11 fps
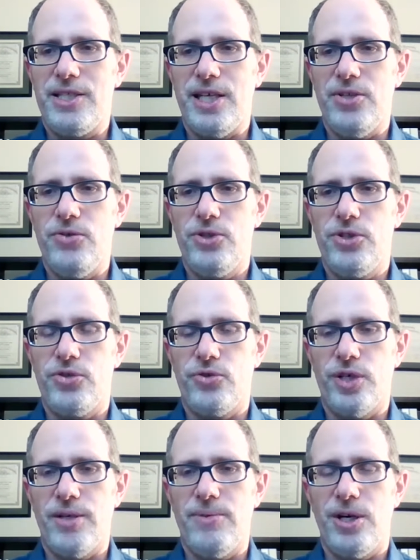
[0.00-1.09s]
use
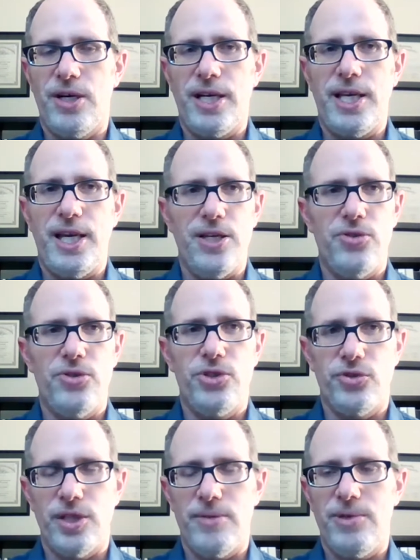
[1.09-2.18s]
StreamYard. I can't use
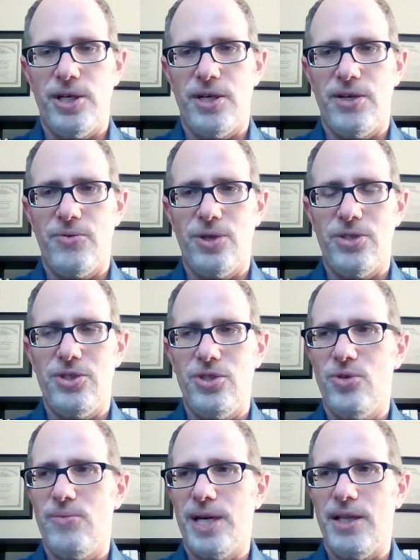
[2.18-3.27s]
StreamYard with
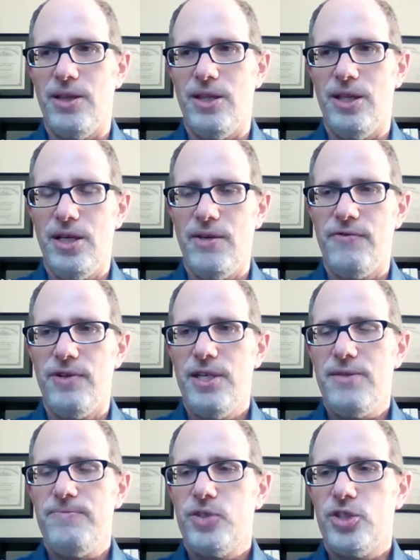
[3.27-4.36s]
Zoom. And I love
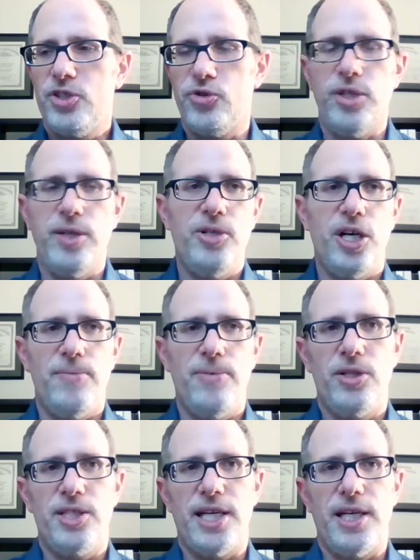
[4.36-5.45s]
StreamYard
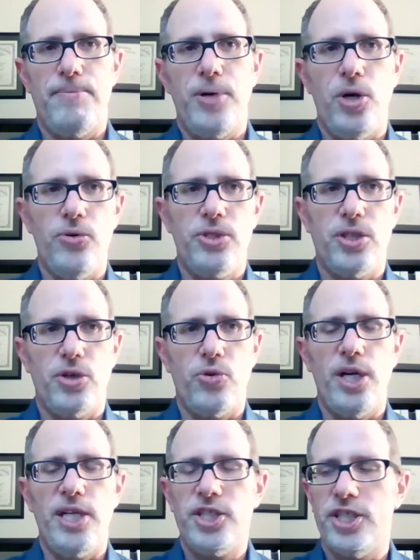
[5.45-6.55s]
because I could post the
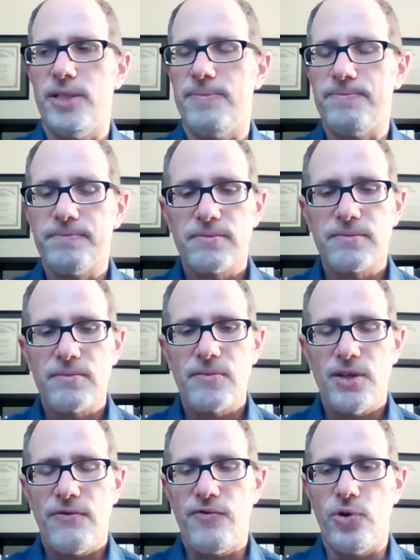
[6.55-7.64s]
question
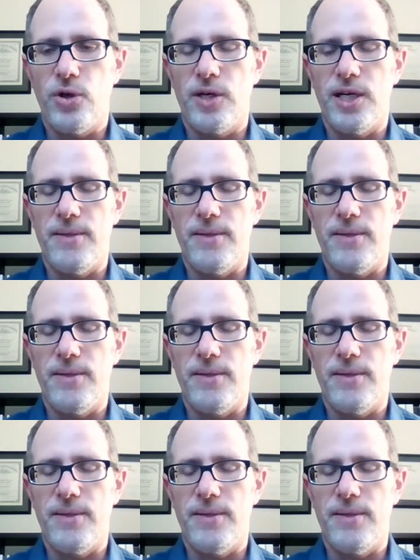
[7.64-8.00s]
for,